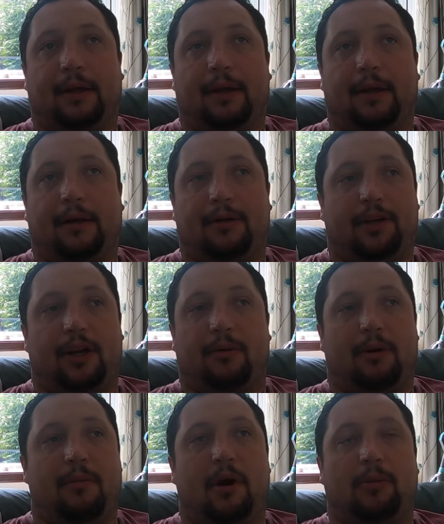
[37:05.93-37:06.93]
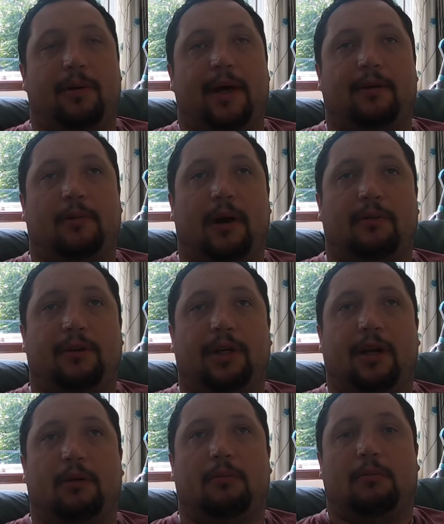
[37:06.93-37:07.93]
on, you know, on a moped or whatever, you know,
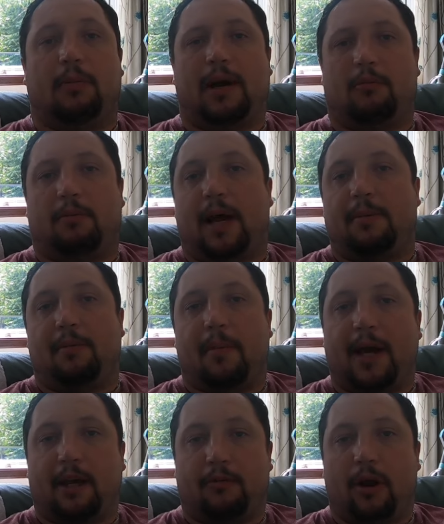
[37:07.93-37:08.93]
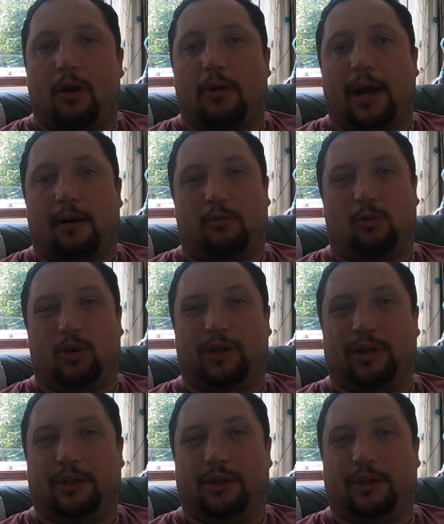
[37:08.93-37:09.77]
maybe make your own out of wood,